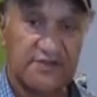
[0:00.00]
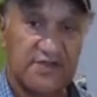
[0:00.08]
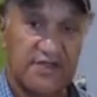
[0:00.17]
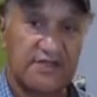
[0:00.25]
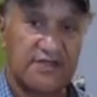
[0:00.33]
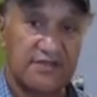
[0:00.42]

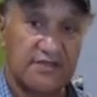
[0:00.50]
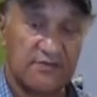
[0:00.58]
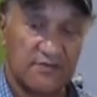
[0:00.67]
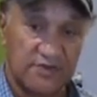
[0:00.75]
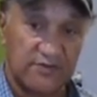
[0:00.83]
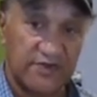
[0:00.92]
in
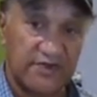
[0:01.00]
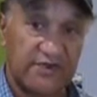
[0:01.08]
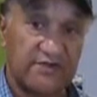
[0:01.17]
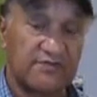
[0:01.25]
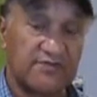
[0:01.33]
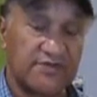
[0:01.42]
what we do
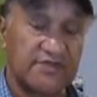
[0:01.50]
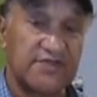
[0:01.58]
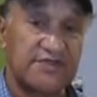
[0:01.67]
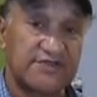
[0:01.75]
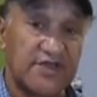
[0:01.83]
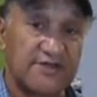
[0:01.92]
and put
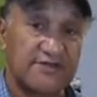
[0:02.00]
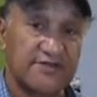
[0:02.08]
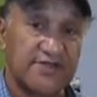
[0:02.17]
these titles